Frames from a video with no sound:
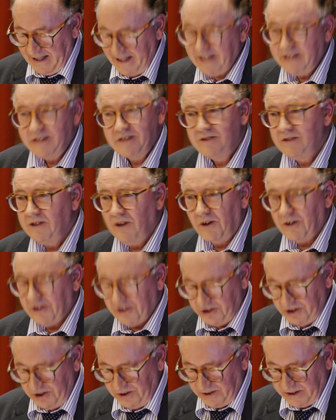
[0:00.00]
It is not
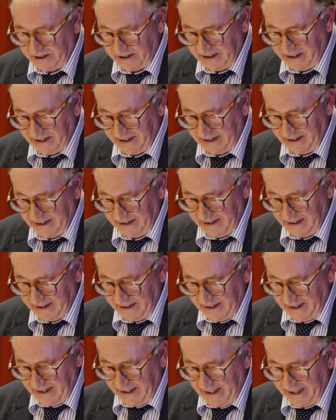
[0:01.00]
cruelty.
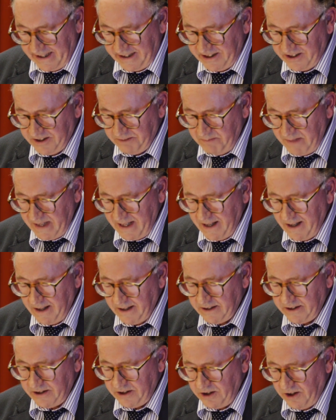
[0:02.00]
It is
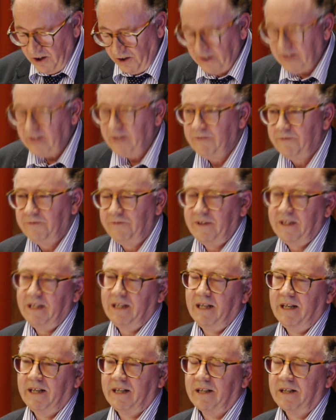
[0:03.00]
mere
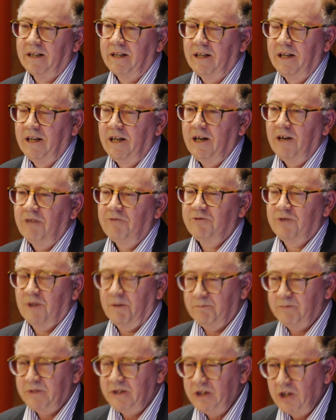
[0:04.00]
non-feeling
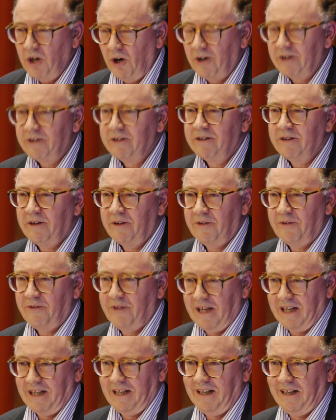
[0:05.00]
from
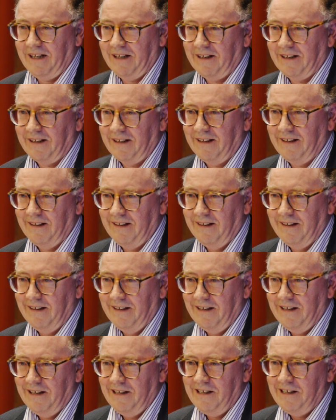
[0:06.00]
non-thinking."
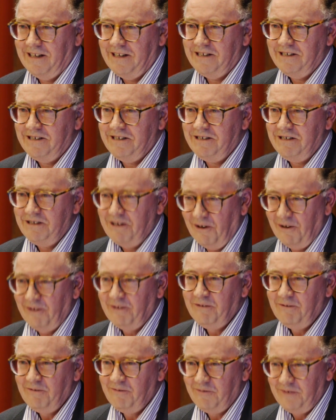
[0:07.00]

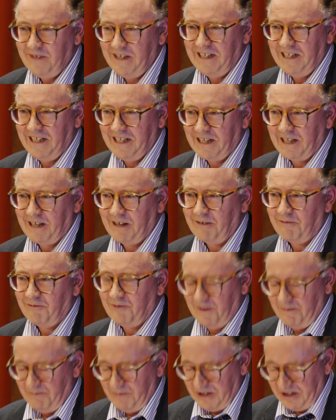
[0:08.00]
Non-feeling
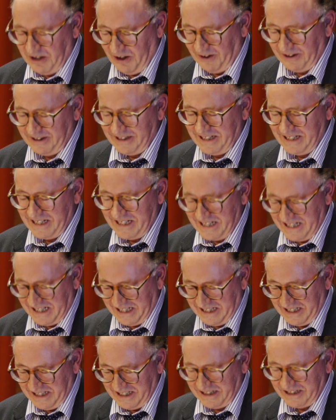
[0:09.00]
from
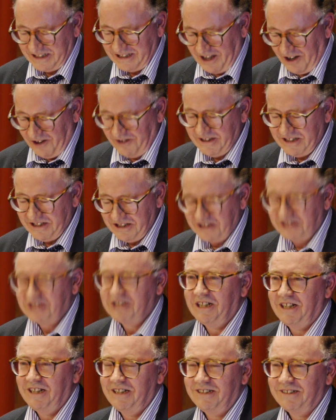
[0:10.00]
non-thinking. Coleridge
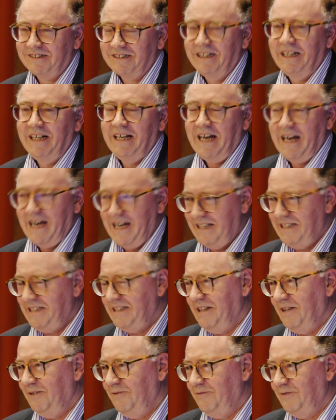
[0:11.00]
Journal,
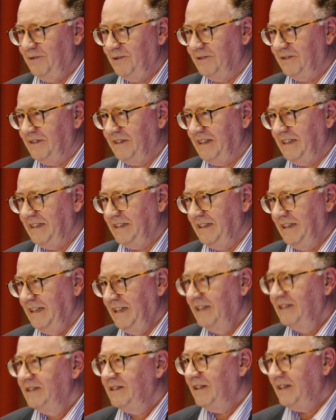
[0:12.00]
1804. Right?
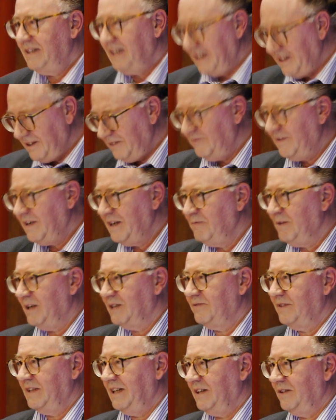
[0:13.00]
So thank you very
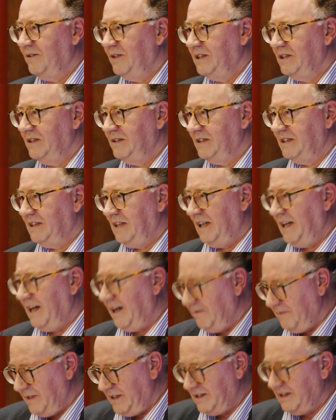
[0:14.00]
much for that question. It should
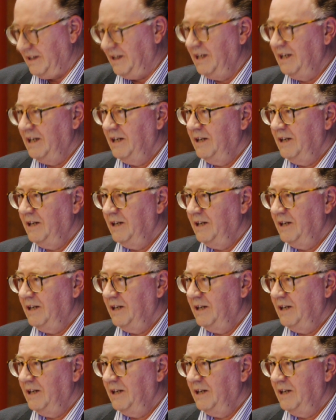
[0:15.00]
allow me to